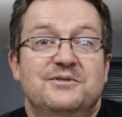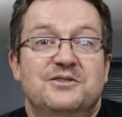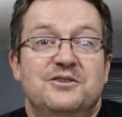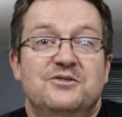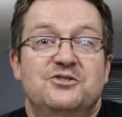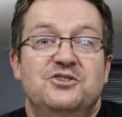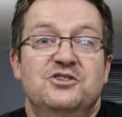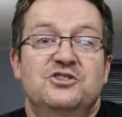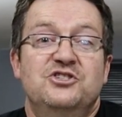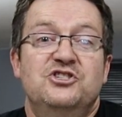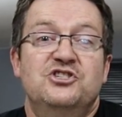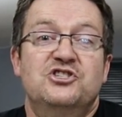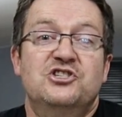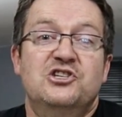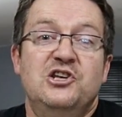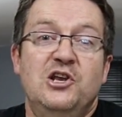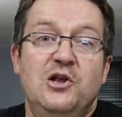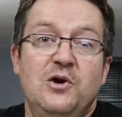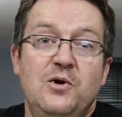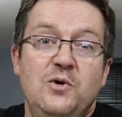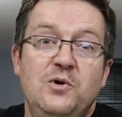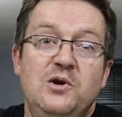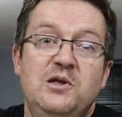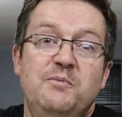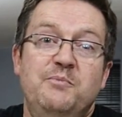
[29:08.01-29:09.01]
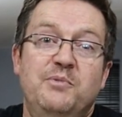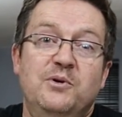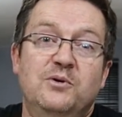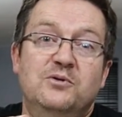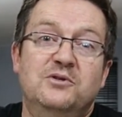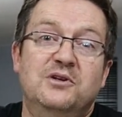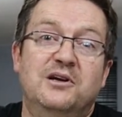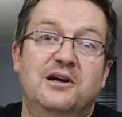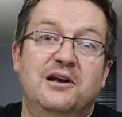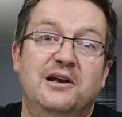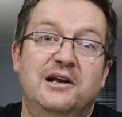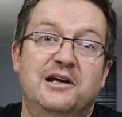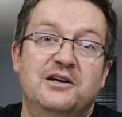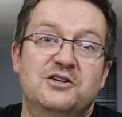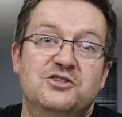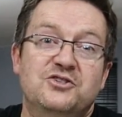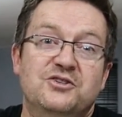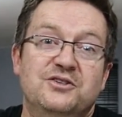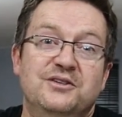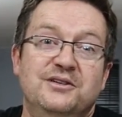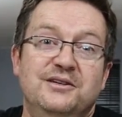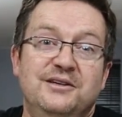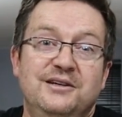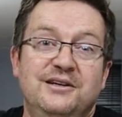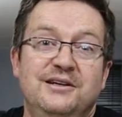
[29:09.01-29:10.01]
So just slowly build the
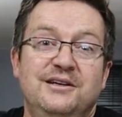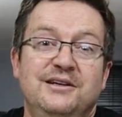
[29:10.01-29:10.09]
collection.